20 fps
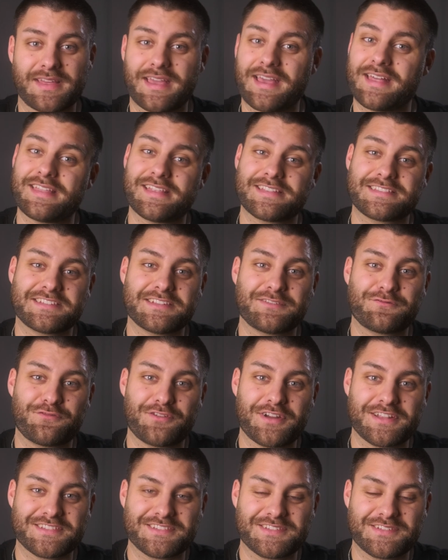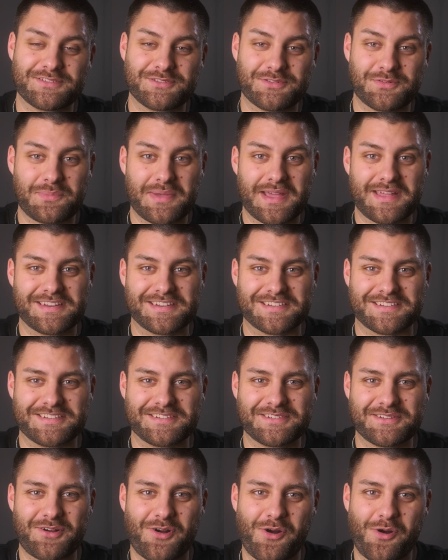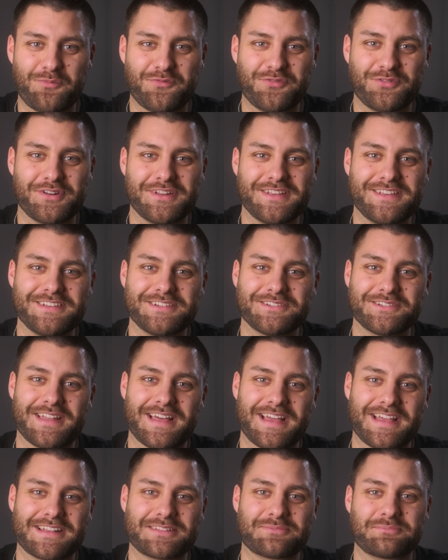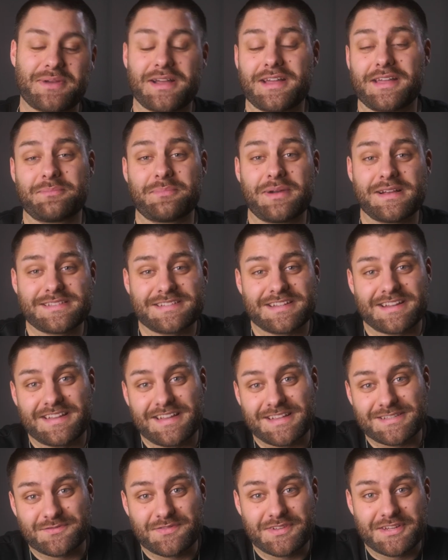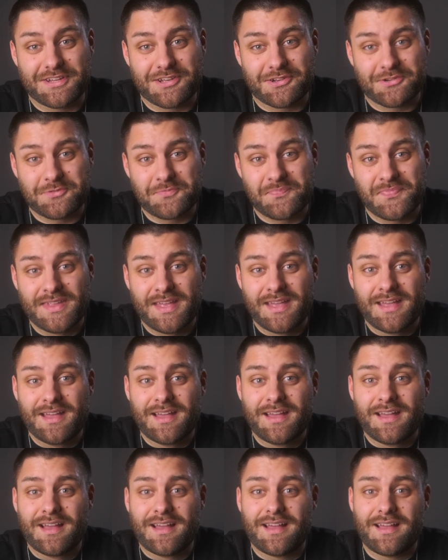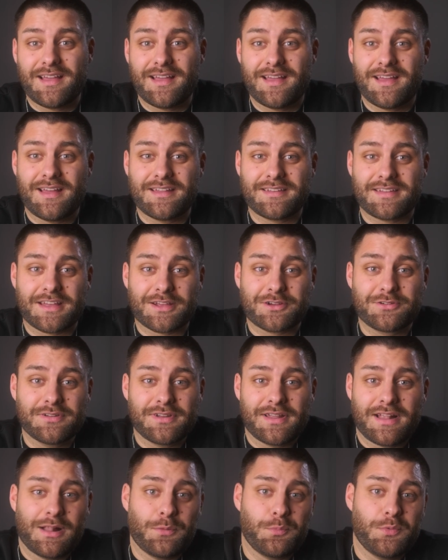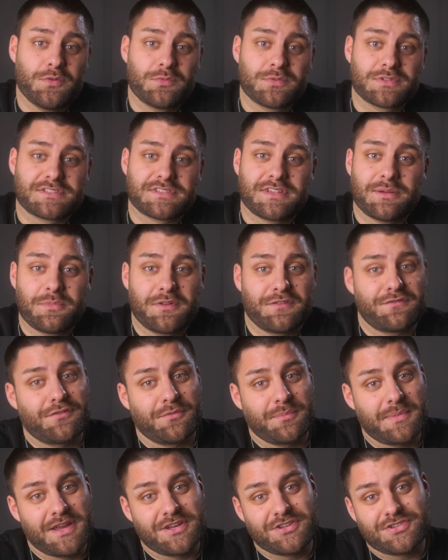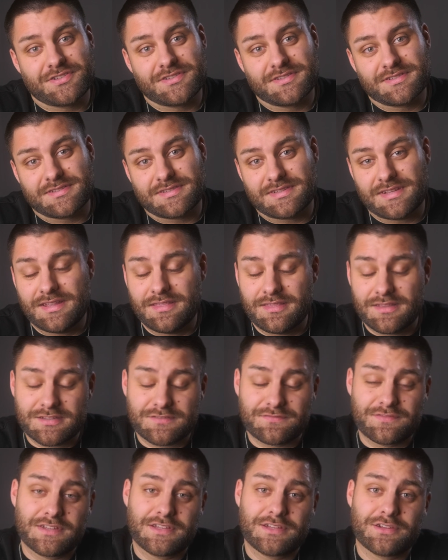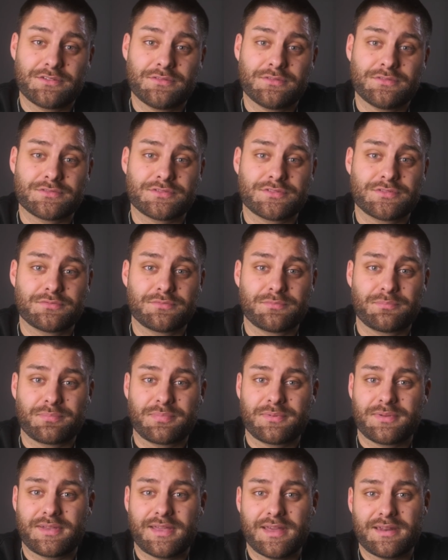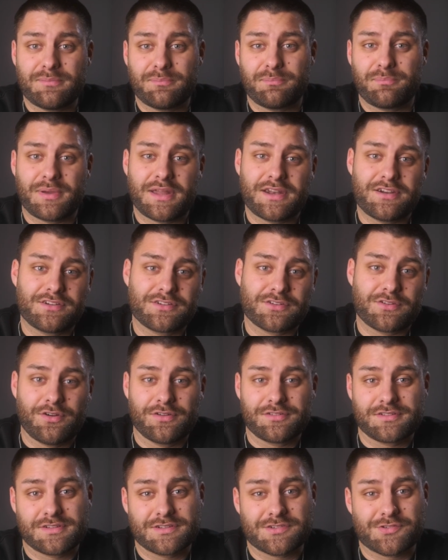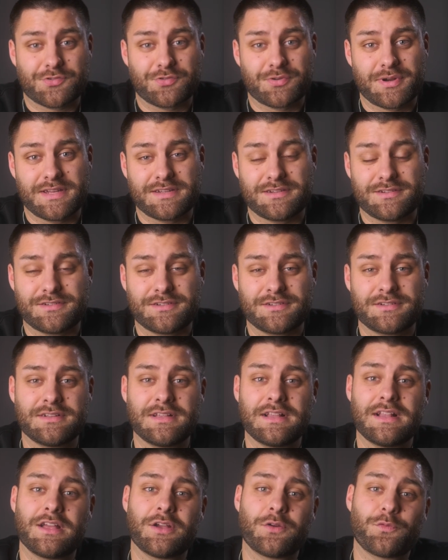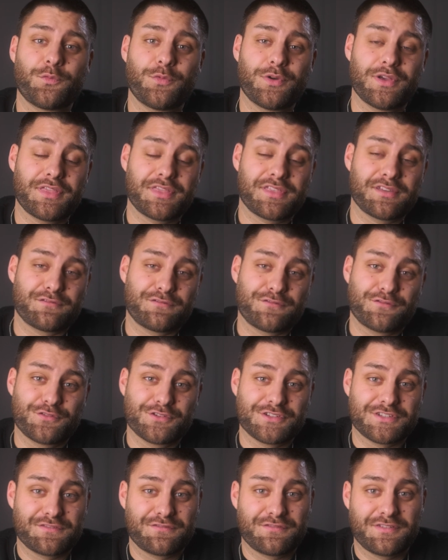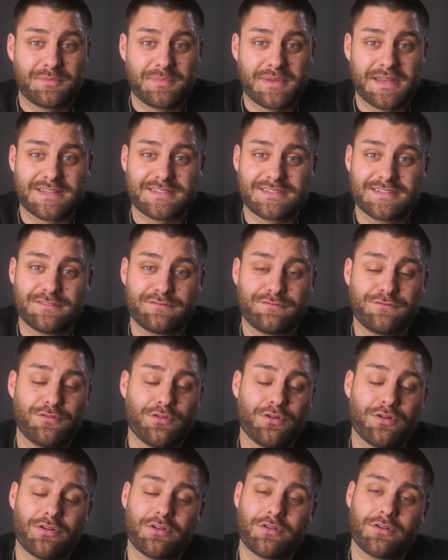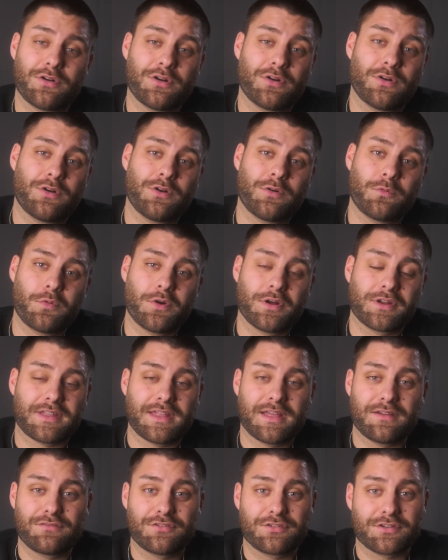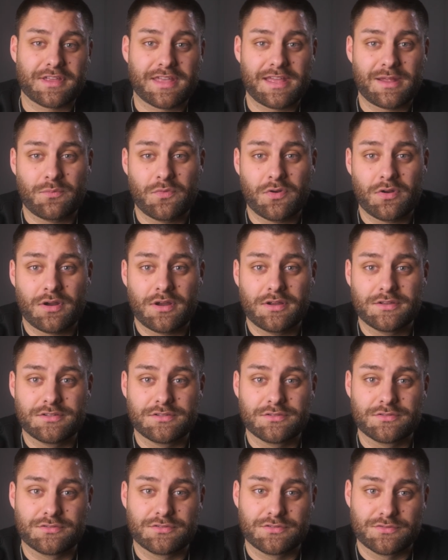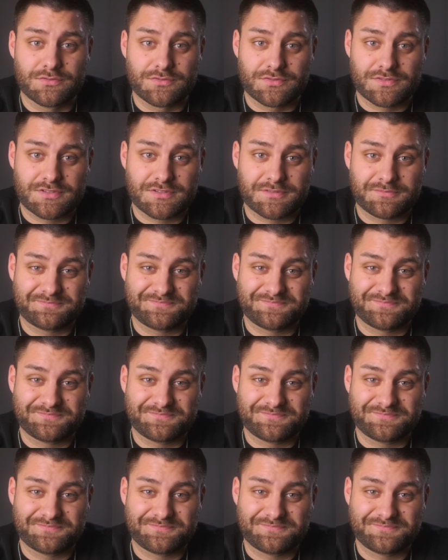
And that's it, friends, you made it. Hopefully you liked my masterclass video and I could help you with some informations in this video to get a better content creator with your Fujifilm X-T4 or whatever camera you use.